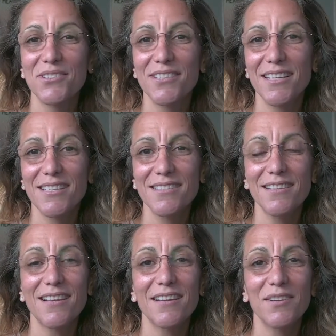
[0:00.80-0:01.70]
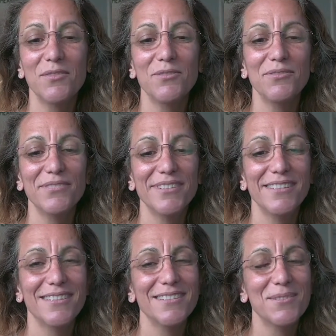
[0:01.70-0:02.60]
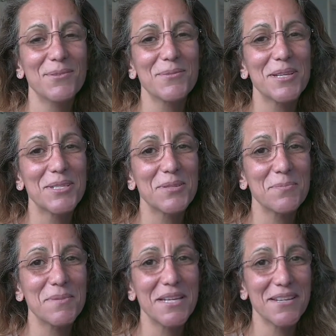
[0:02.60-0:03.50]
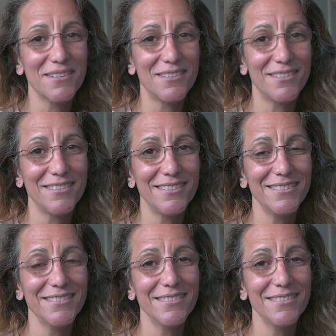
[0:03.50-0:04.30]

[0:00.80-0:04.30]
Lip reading: Today's live is going to be called